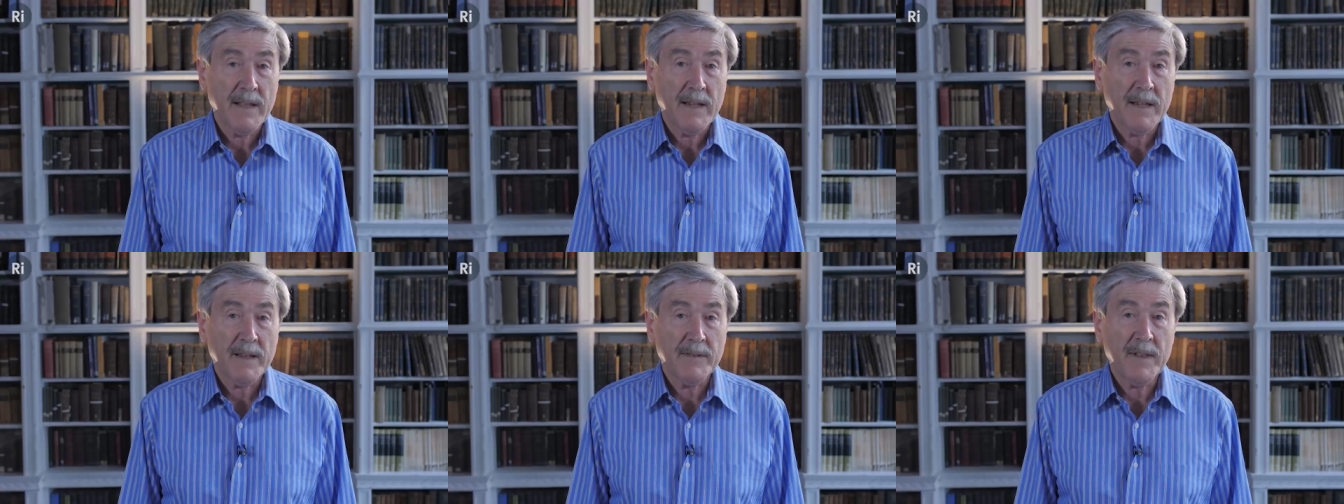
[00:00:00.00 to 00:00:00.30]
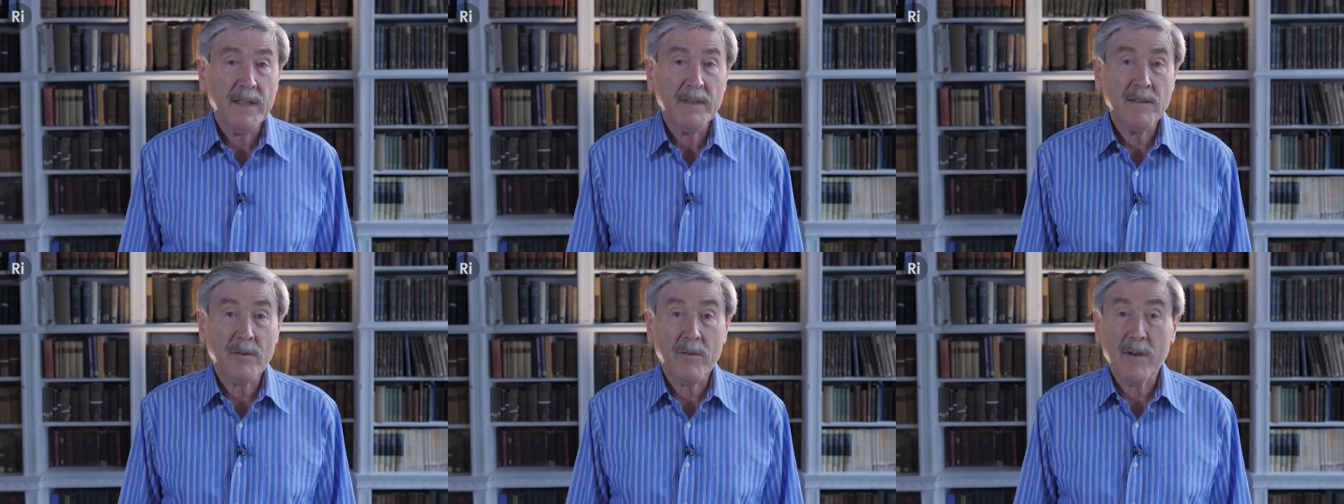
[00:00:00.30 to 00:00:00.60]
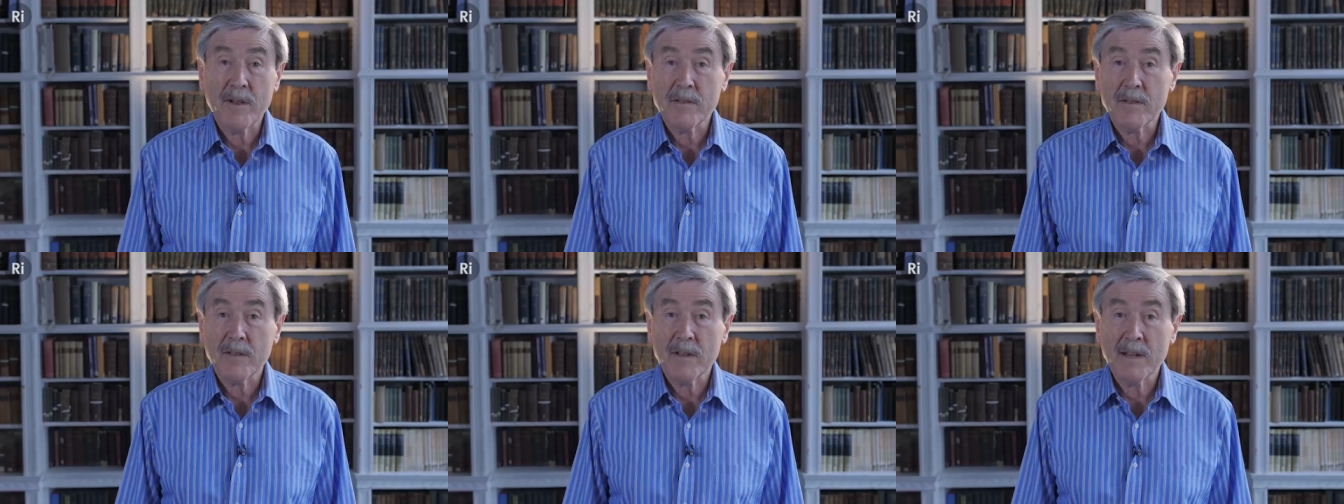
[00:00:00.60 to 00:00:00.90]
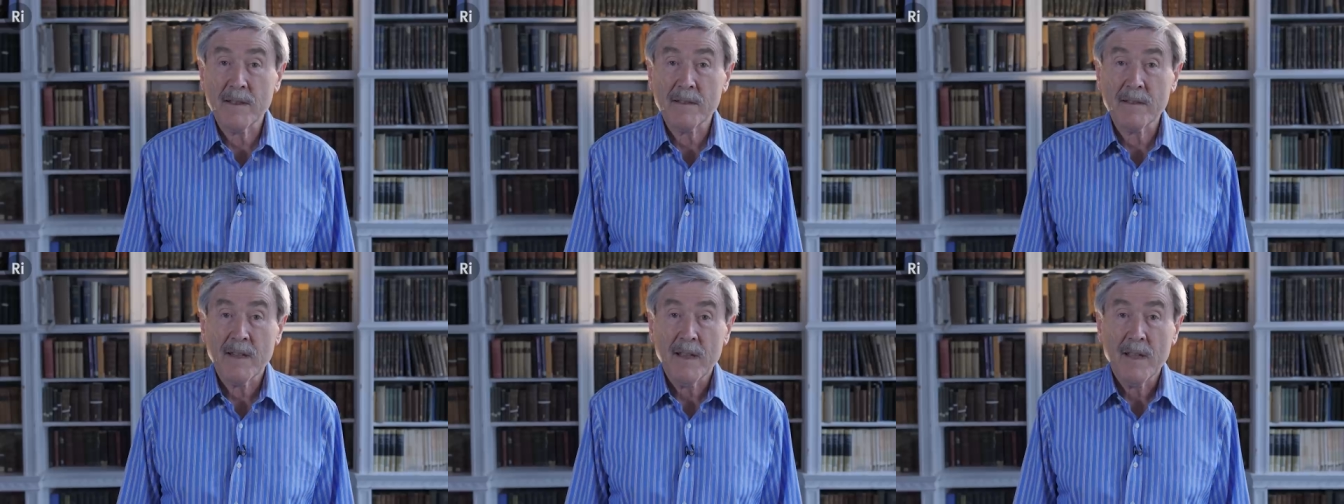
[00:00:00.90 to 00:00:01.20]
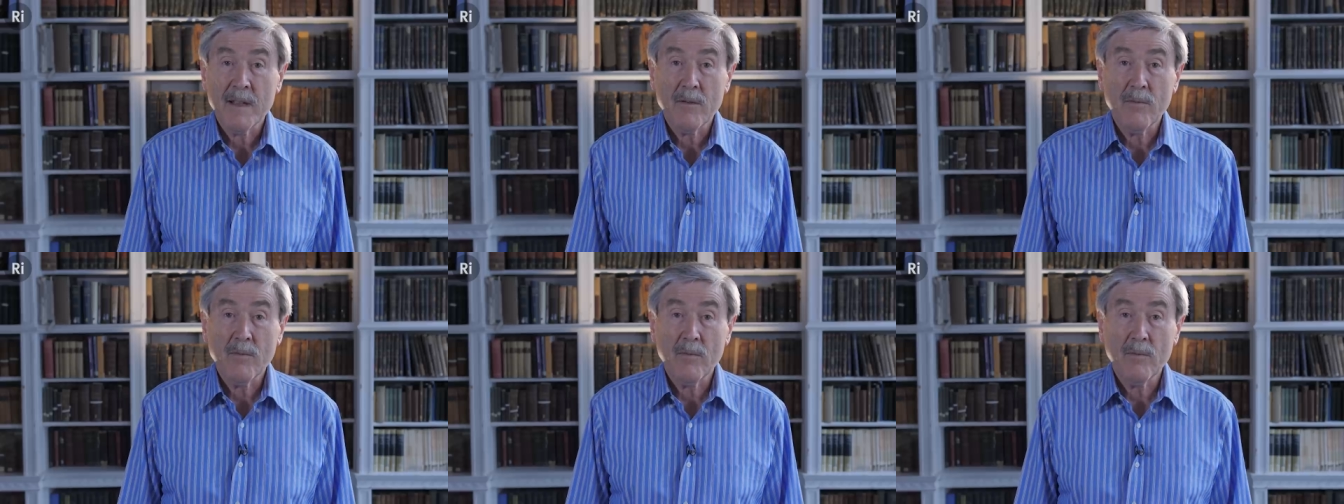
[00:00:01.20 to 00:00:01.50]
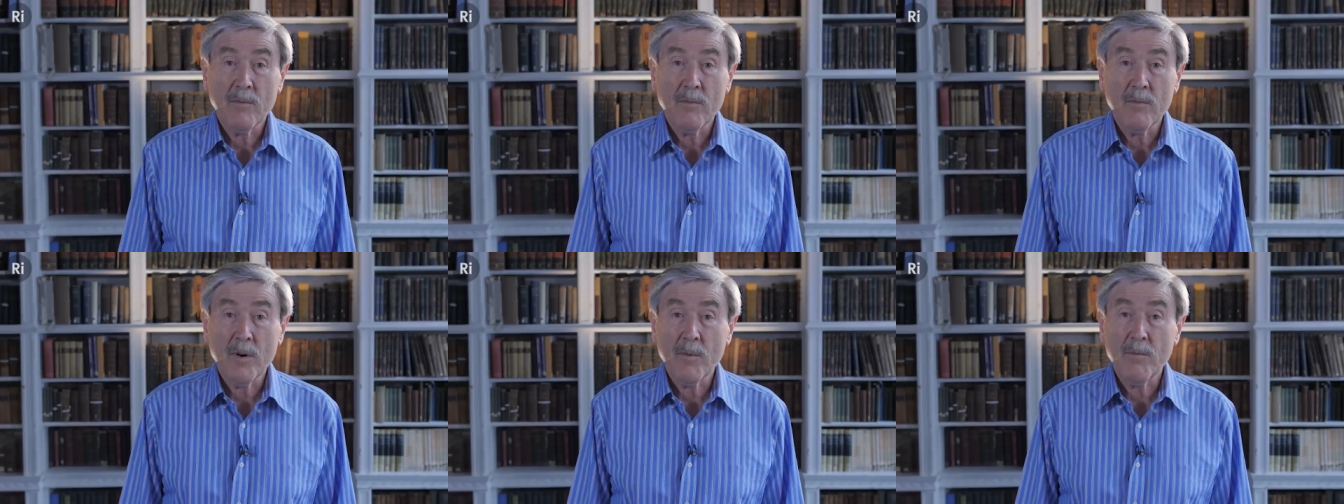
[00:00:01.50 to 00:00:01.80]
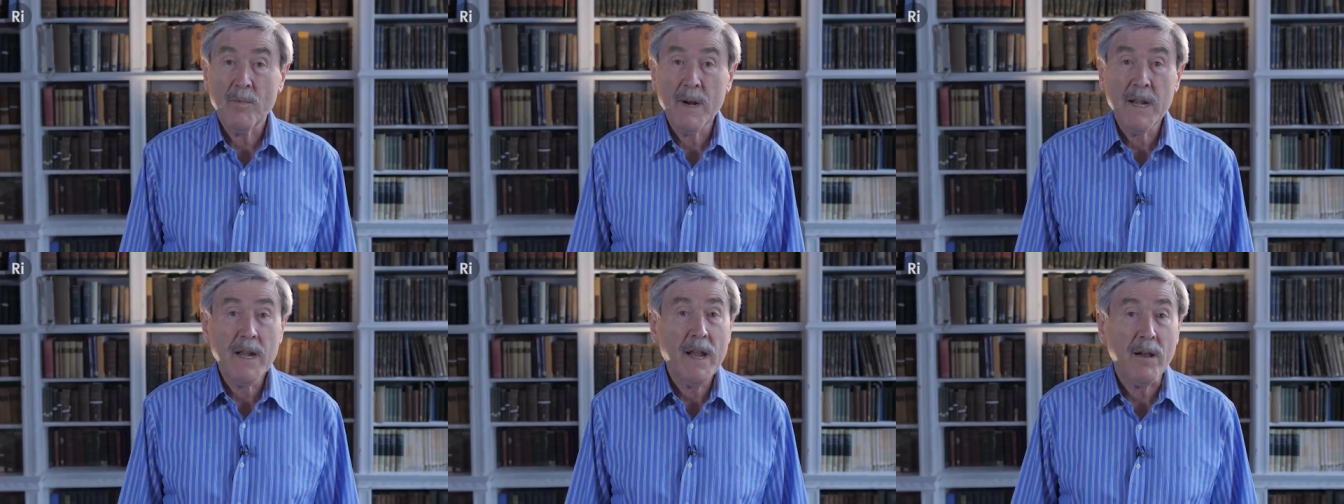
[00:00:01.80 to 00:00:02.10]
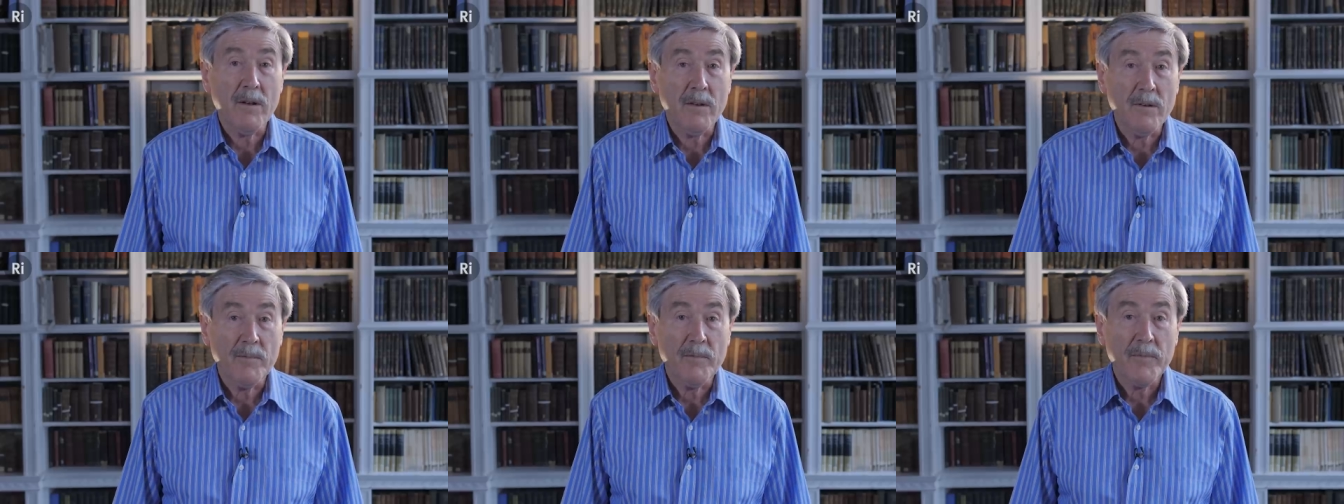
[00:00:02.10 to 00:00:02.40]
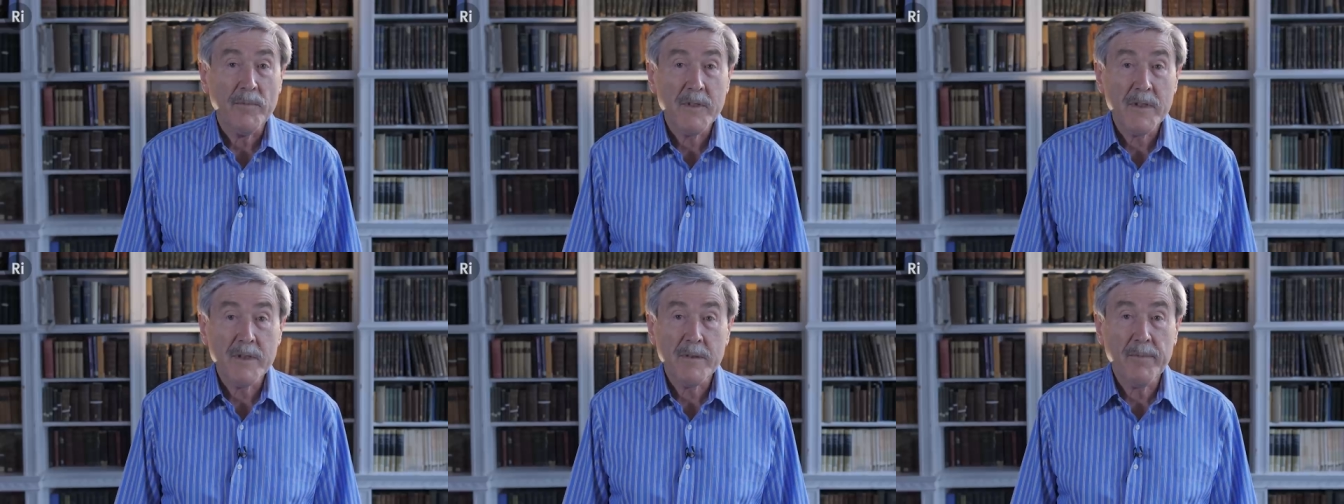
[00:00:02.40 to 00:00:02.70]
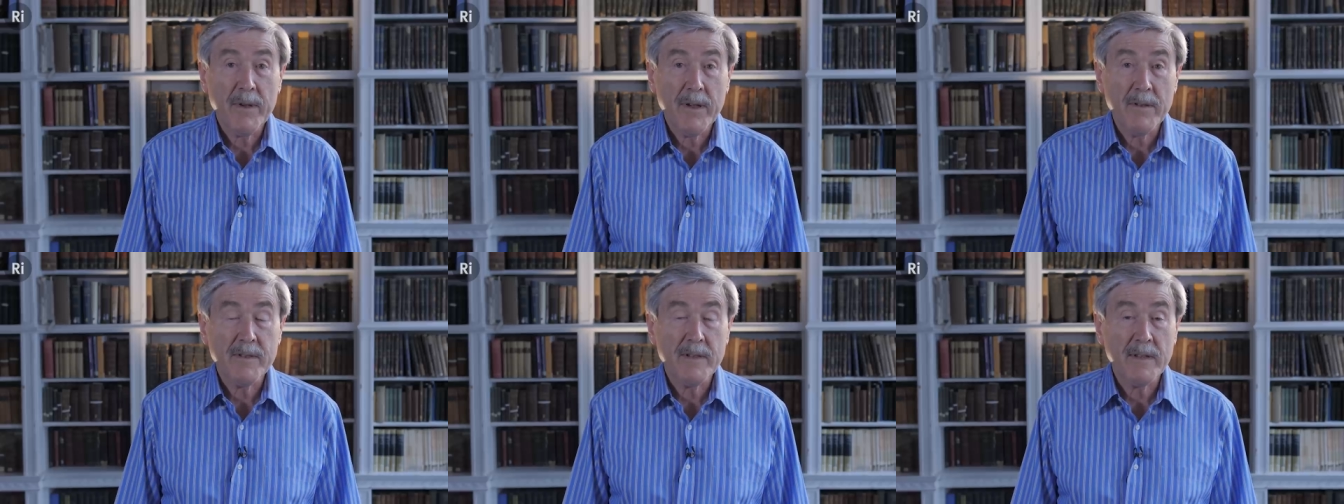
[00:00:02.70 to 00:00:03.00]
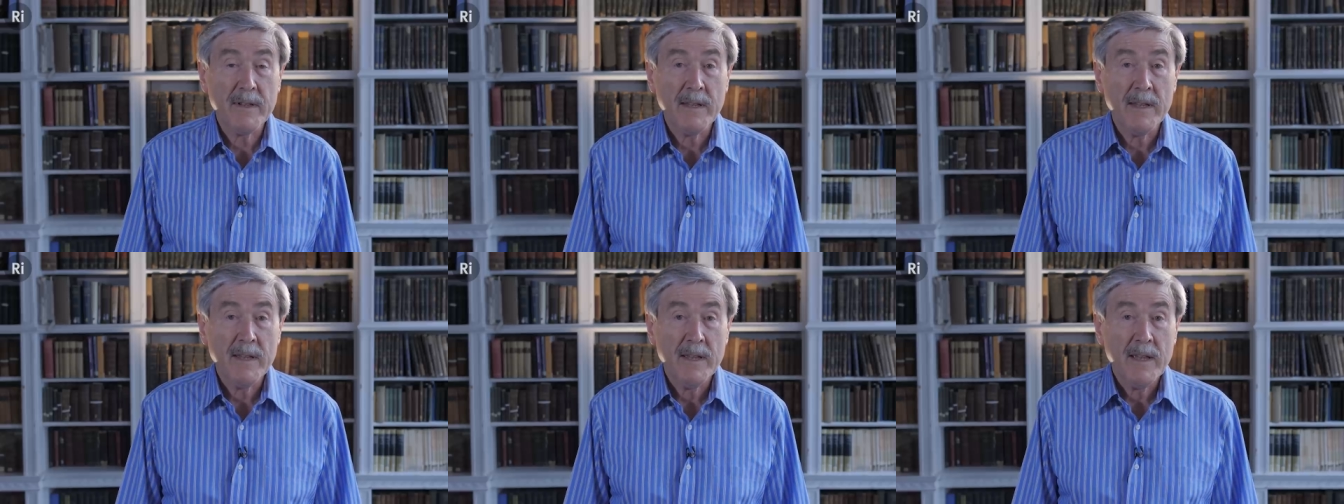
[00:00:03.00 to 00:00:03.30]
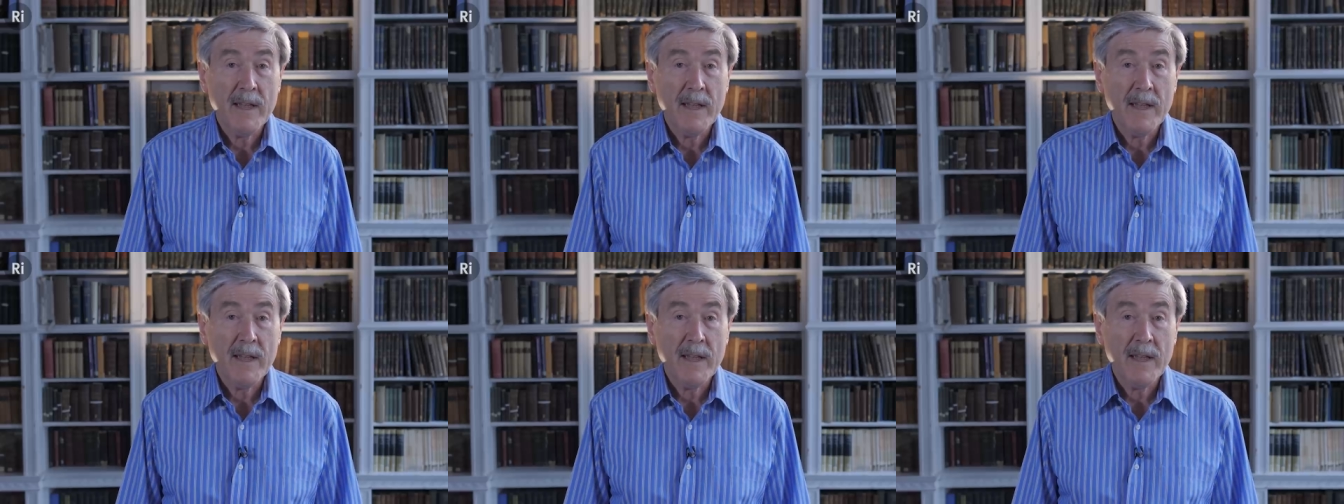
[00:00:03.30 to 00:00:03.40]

And then the question is, would we know? Supposing